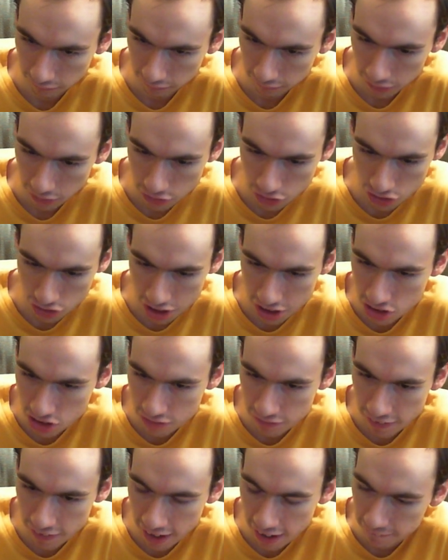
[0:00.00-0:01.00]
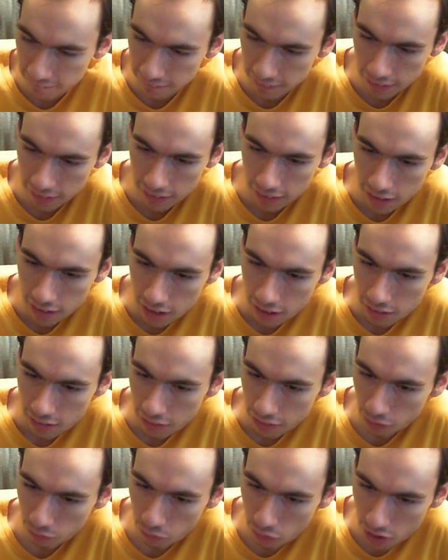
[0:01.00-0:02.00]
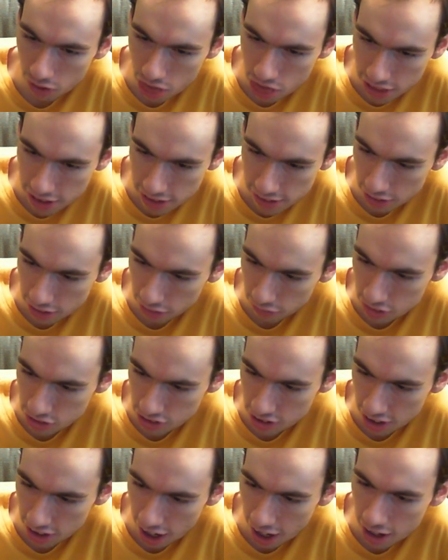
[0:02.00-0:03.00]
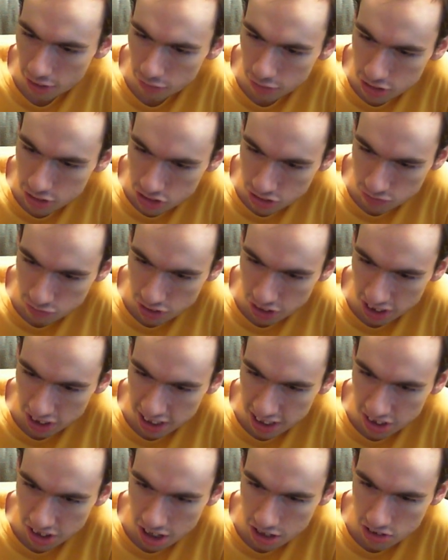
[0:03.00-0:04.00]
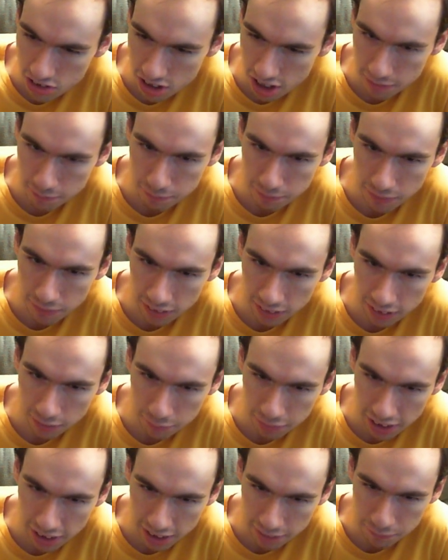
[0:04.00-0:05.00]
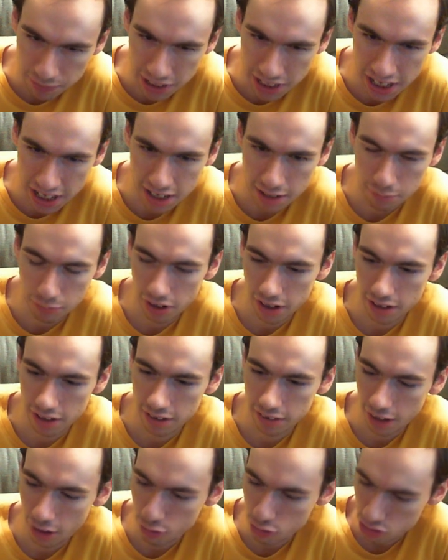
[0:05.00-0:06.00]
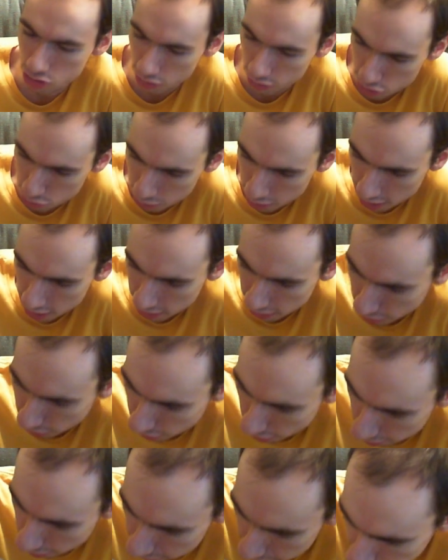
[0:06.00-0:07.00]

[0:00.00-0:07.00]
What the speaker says: There's hints of that. The one thing that I always feel like it tastes like a little bit like banana bread. That was always what I thought.